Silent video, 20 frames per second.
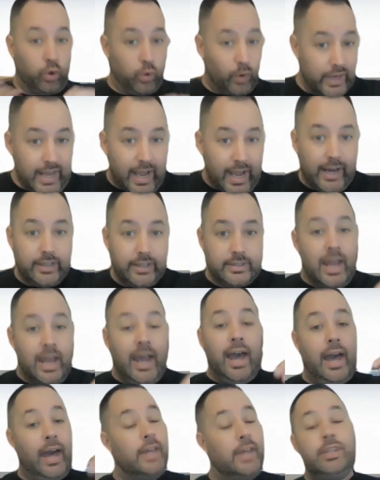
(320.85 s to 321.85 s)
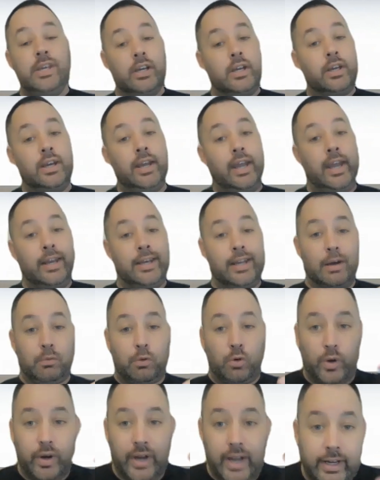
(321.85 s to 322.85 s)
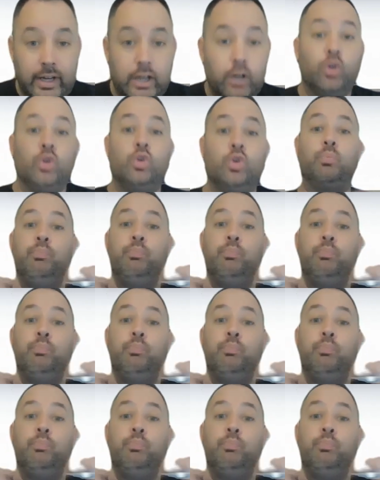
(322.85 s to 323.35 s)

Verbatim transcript: create, and they're going to end up creating